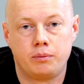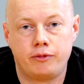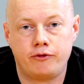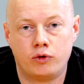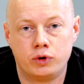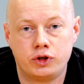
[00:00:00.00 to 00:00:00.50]

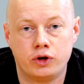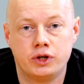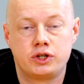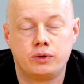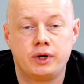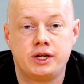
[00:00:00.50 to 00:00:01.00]
Before
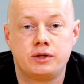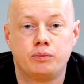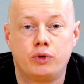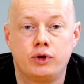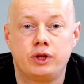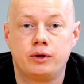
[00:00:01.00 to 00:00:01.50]
doing so, it is
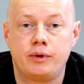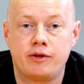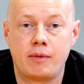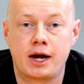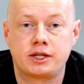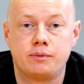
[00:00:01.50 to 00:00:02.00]
important that we have
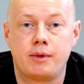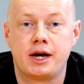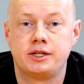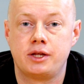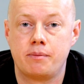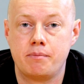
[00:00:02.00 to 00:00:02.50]

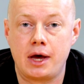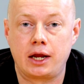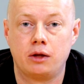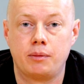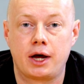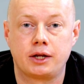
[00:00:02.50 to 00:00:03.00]
maximised
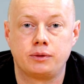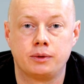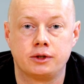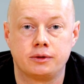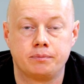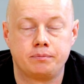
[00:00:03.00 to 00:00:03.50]
medical
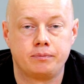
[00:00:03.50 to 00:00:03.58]
management.